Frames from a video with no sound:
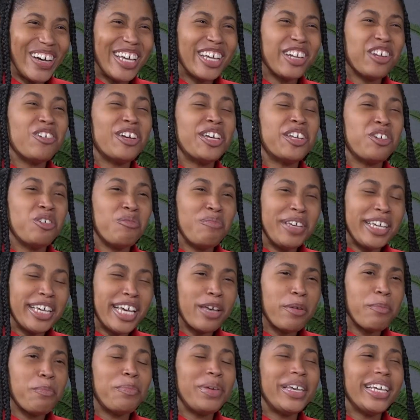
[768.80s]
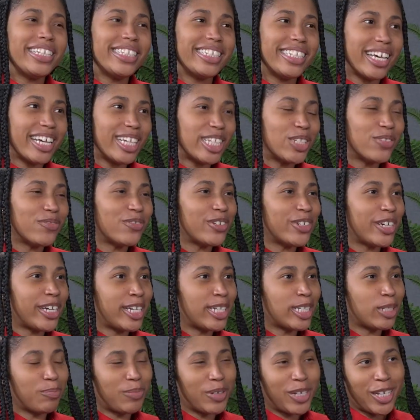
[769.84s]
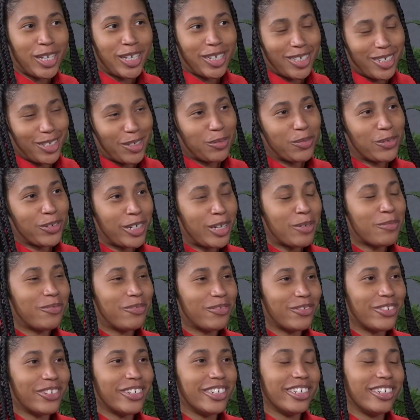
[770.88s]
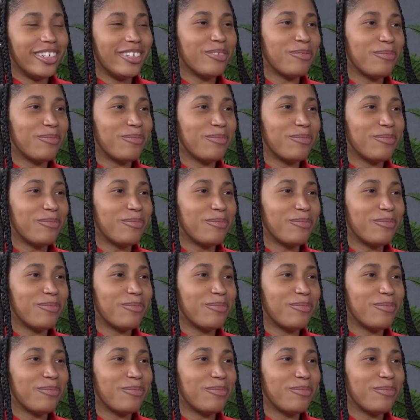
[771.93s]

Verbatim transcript: it'll it'll be a big test for us, but we're up for it.